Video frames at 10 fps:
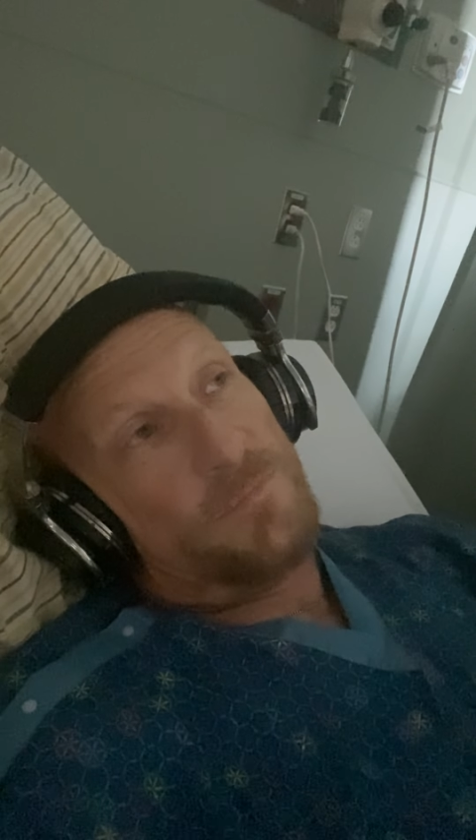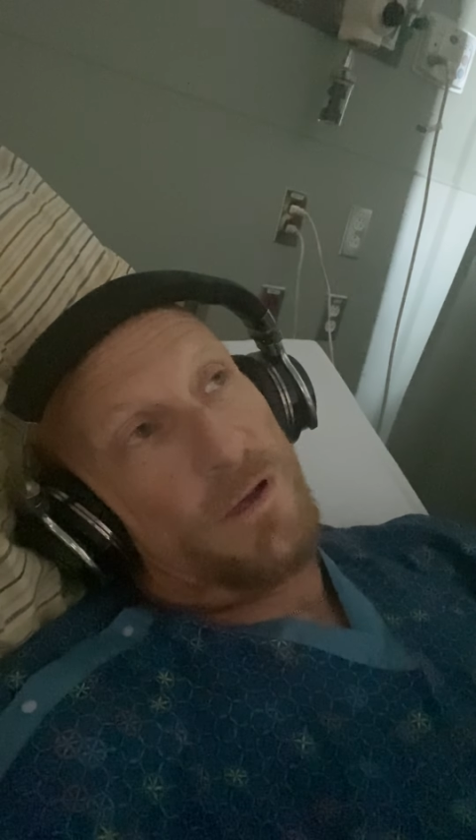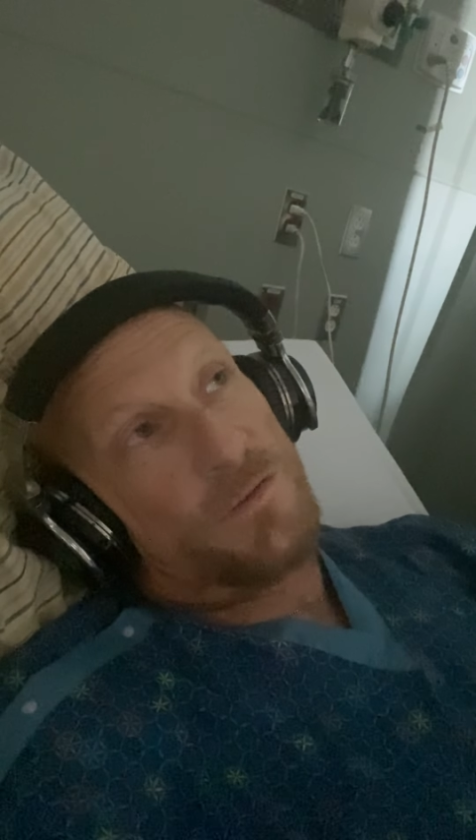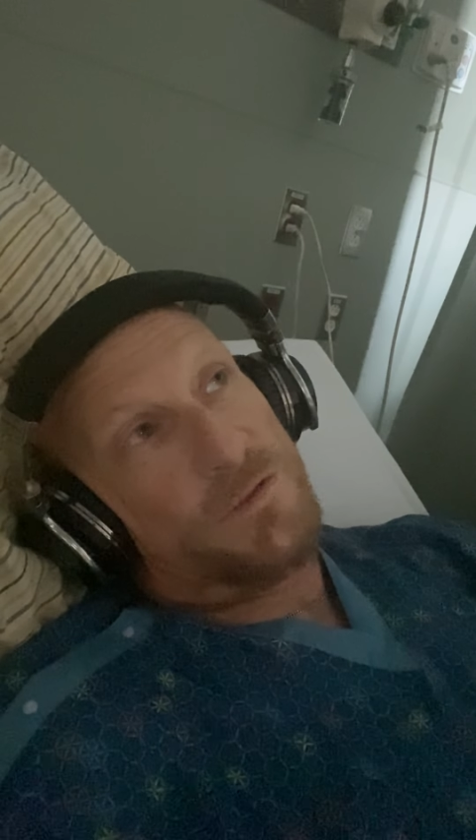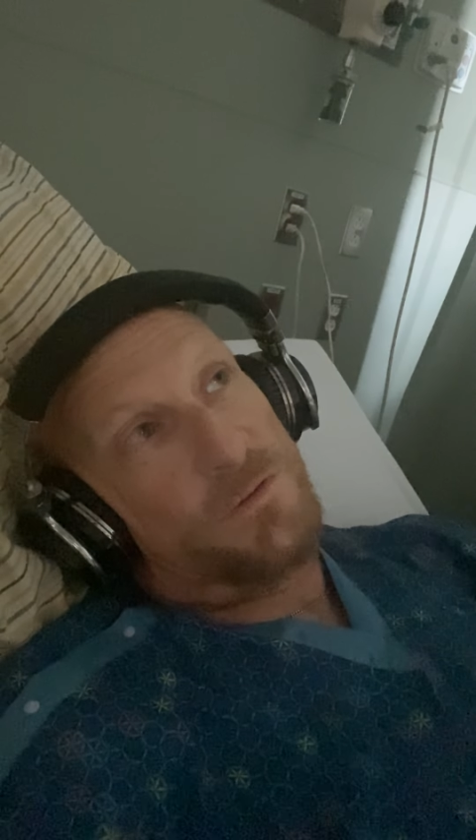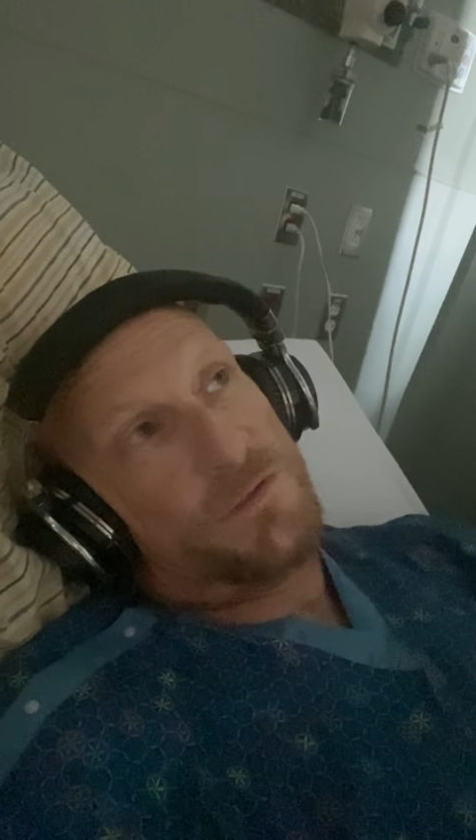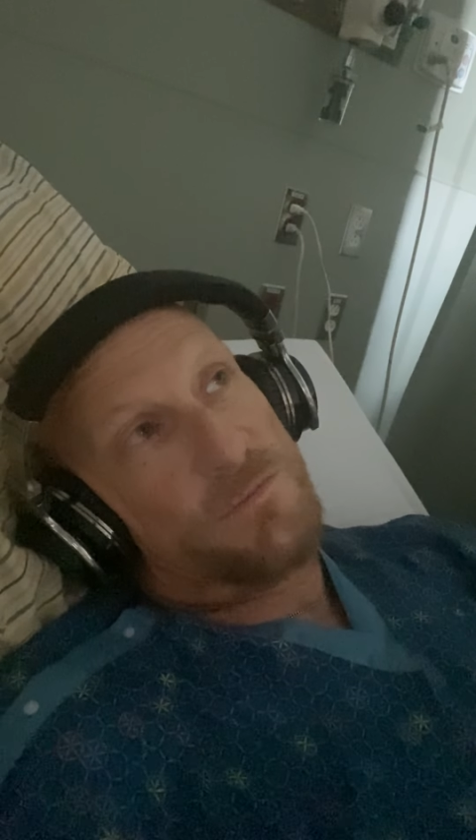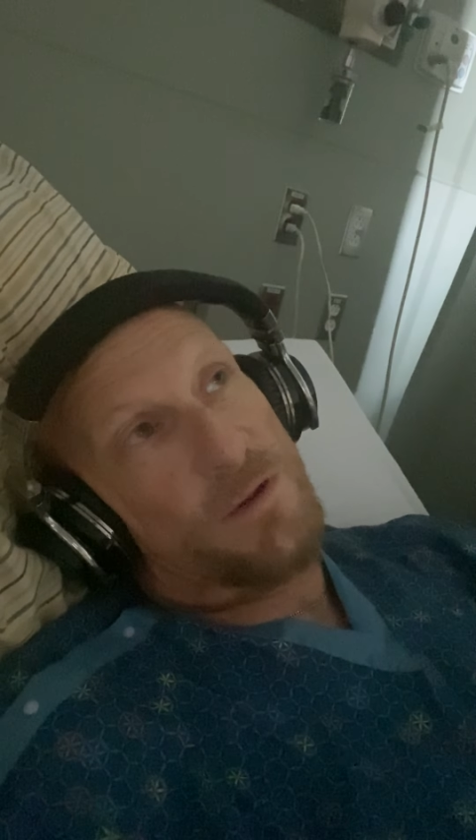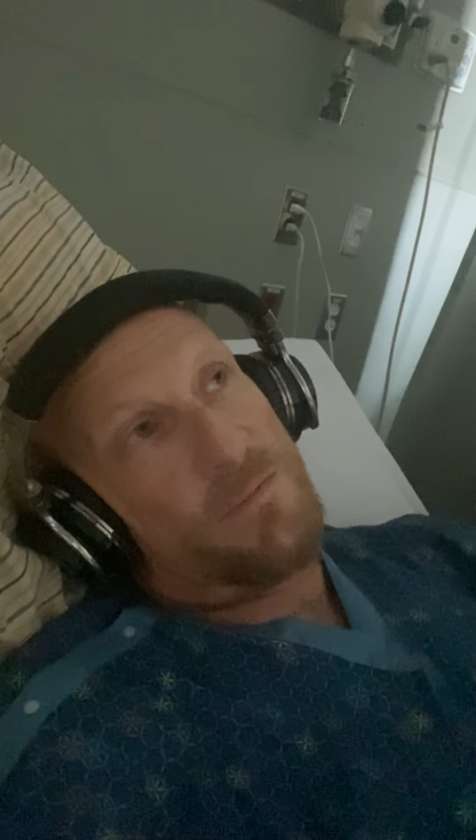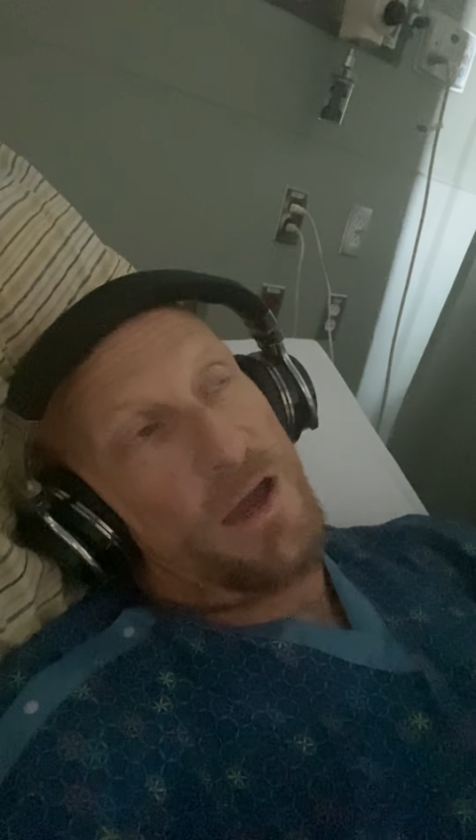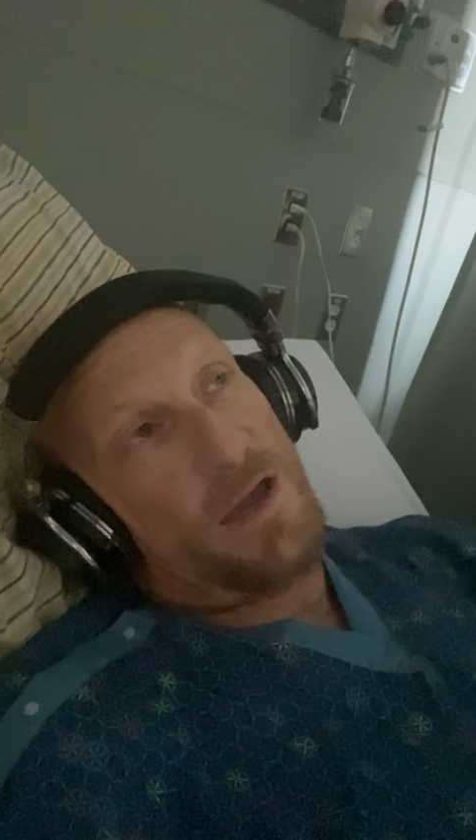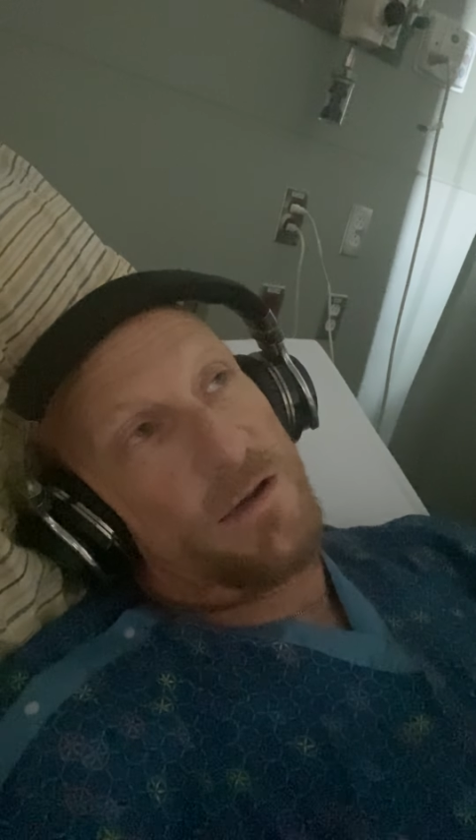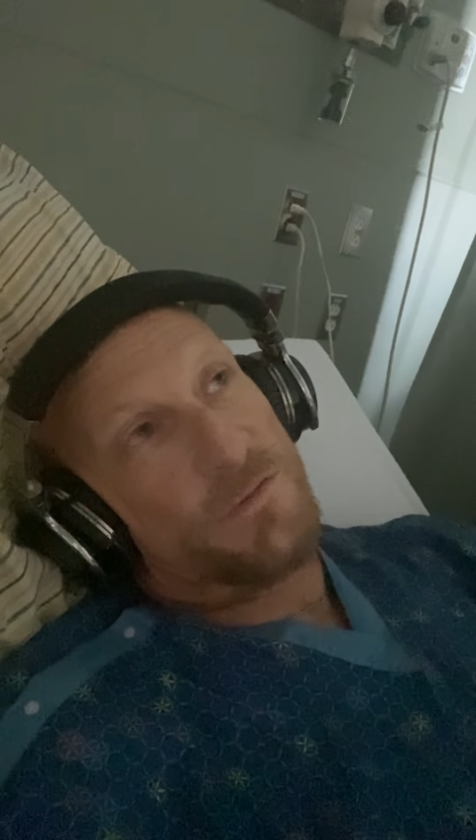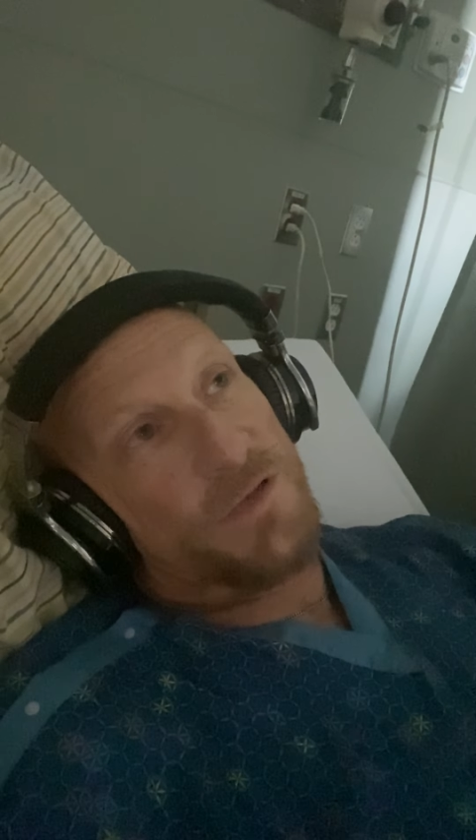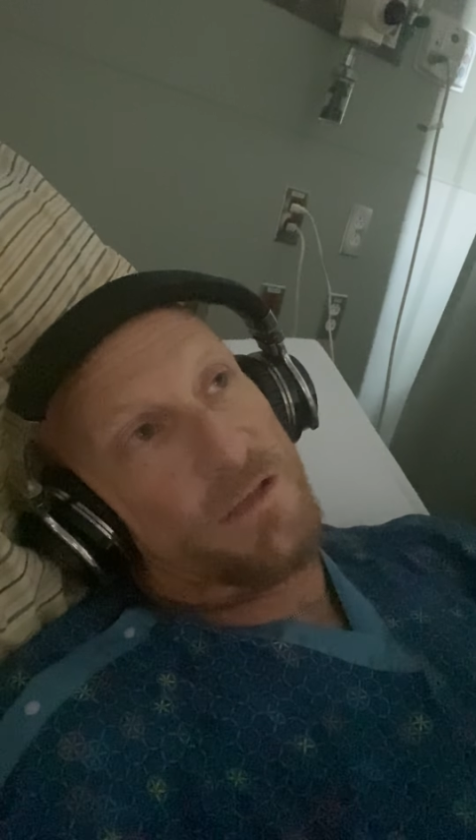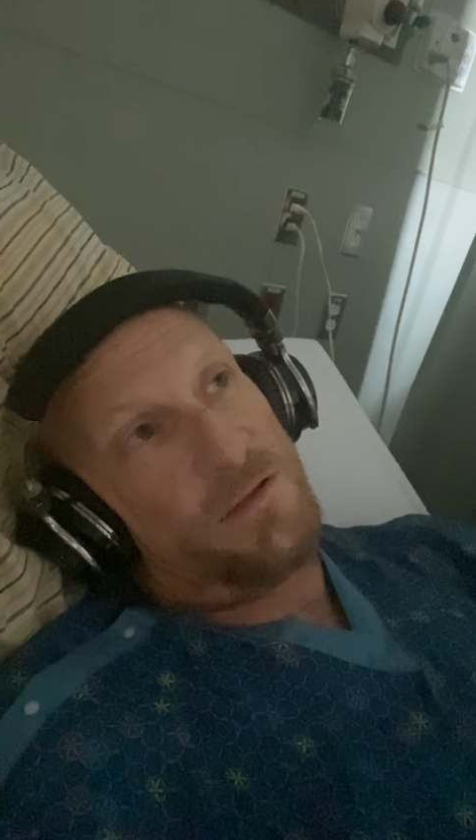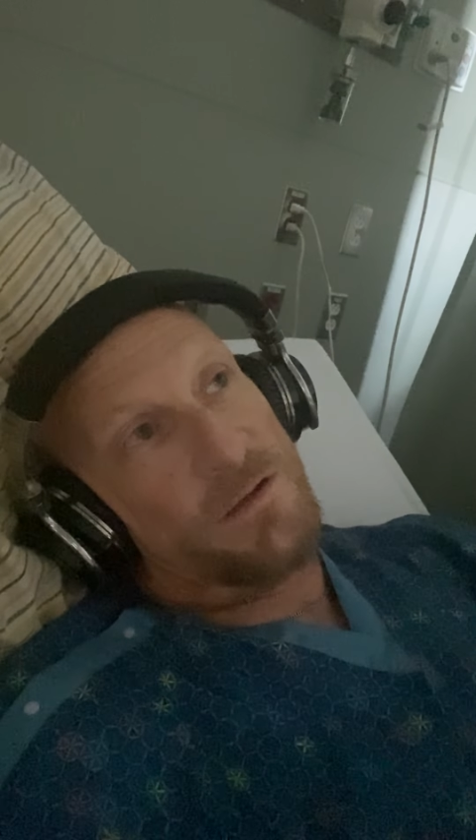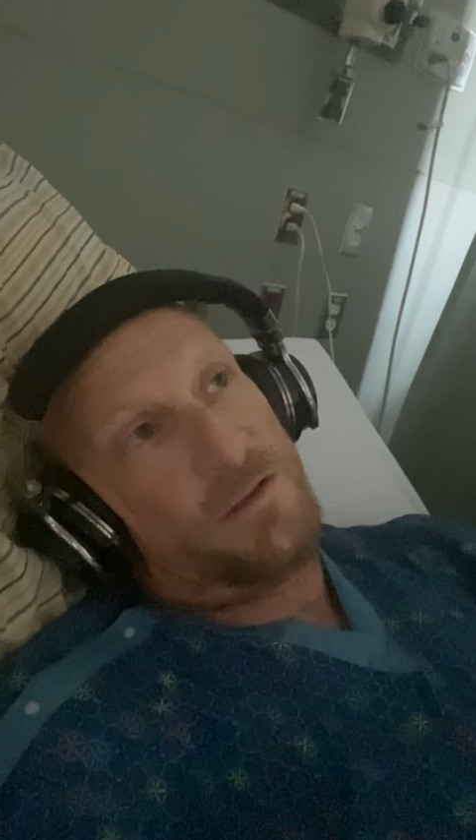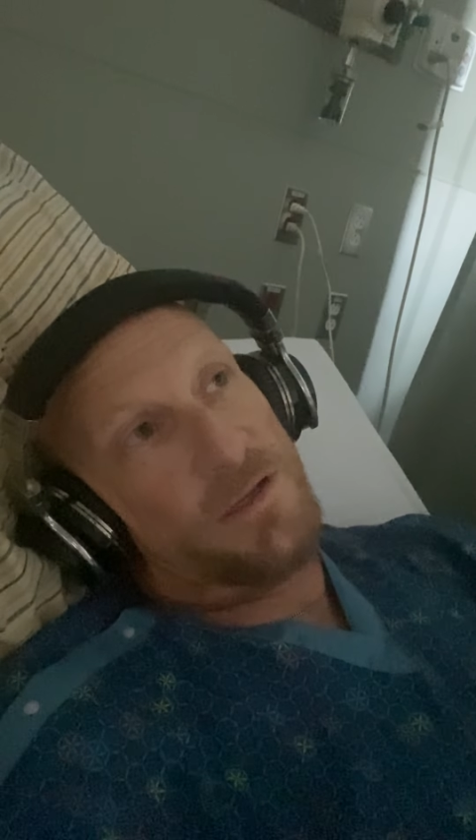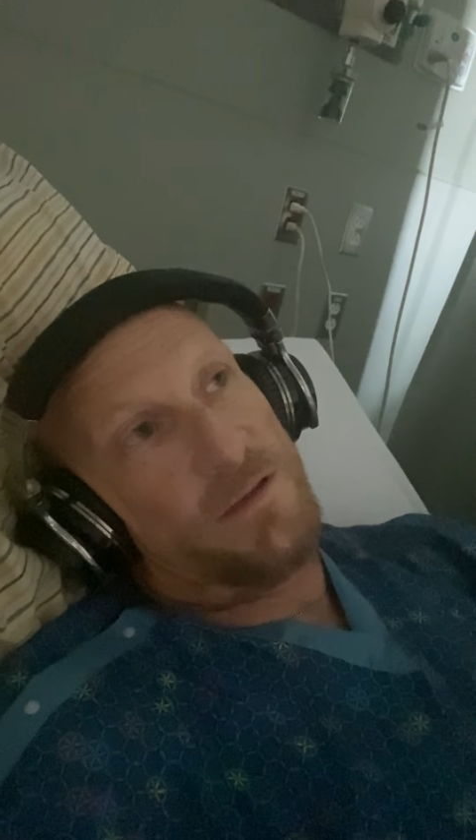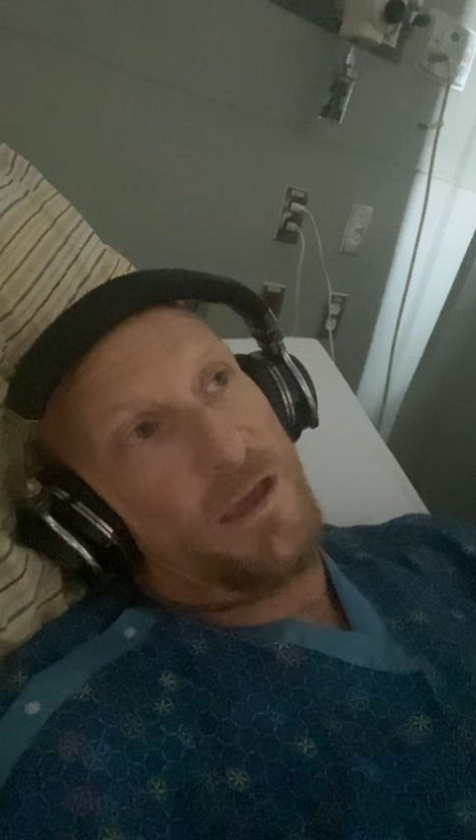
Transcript: I was losing my mind. I was like literally in